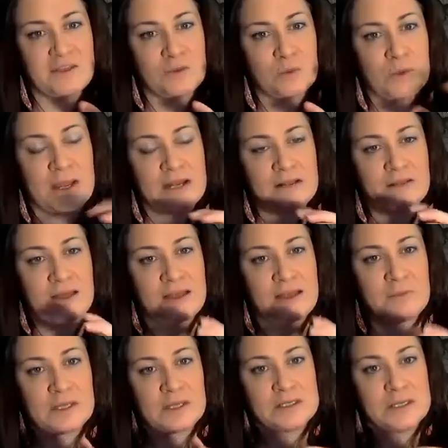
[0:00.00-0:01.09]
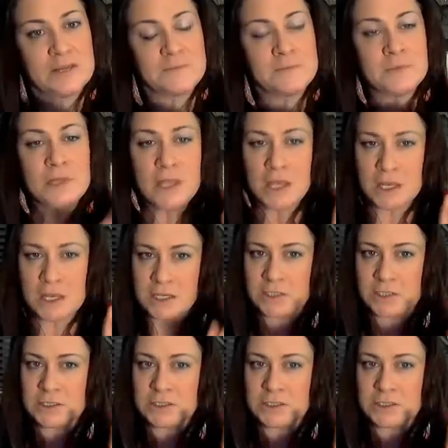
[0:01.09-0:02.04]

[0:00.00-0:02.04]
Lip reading: the right alignment. And here's